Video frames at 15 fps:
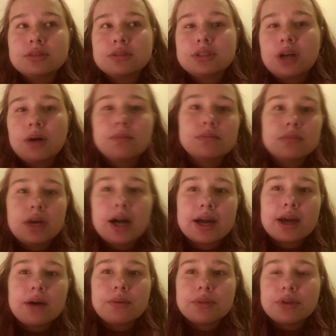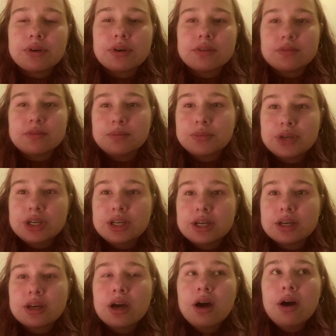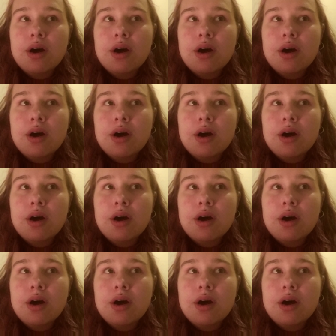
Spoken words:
come hang out with you because I'm reading.